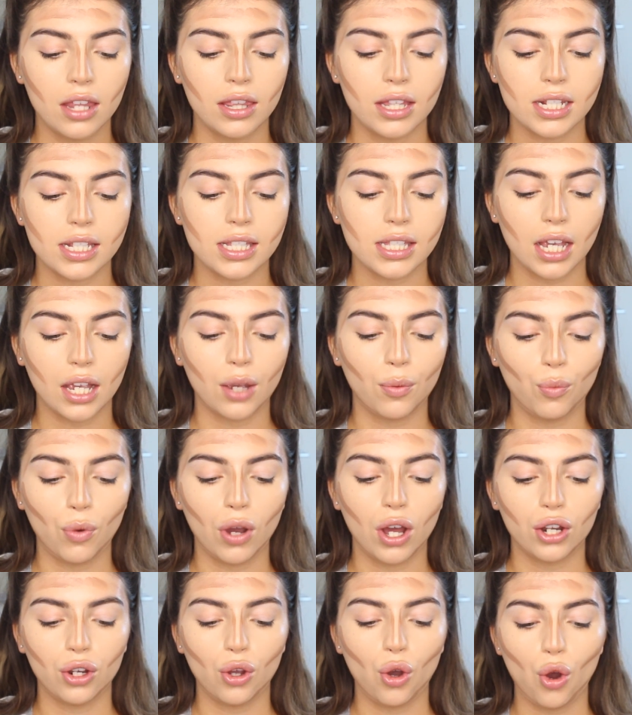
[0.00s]
this second
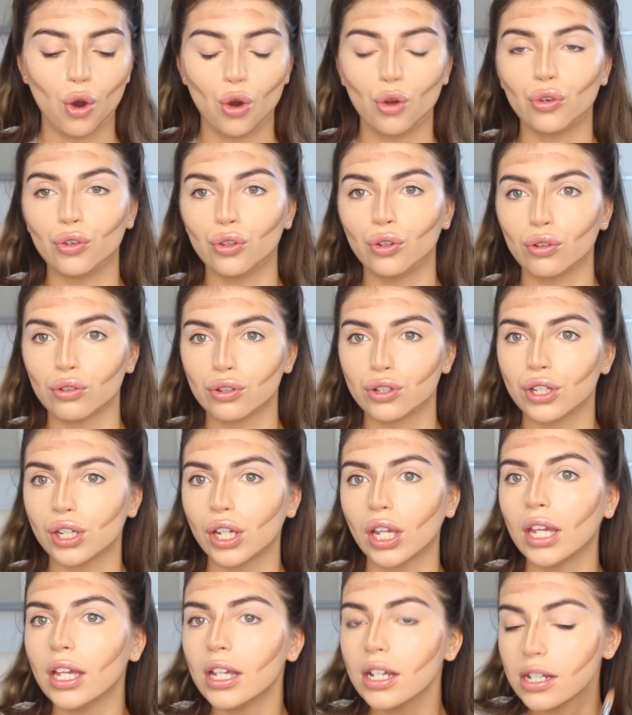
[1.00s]
one on your
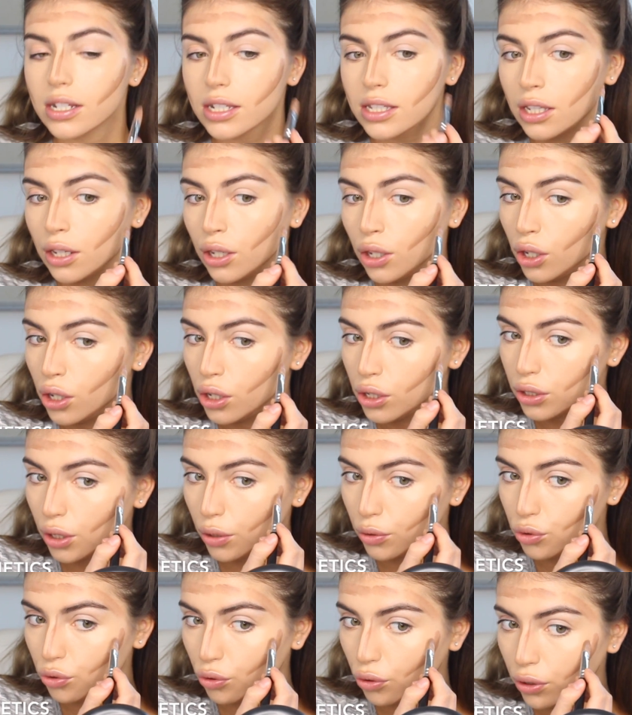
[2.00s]
cheeks.
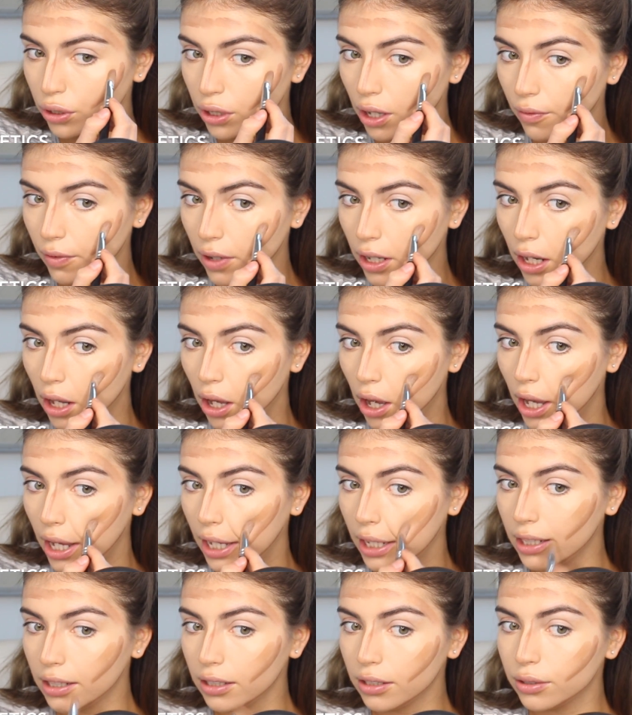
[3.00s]
So draw another
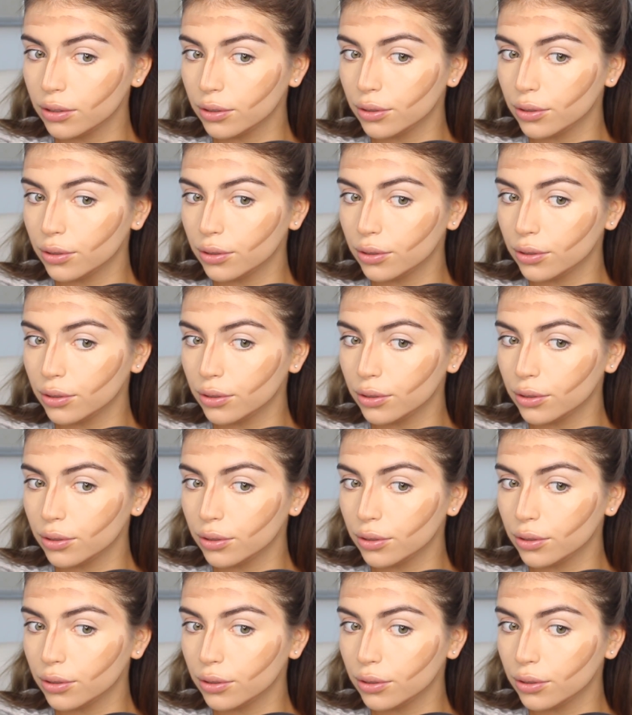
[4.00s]
line.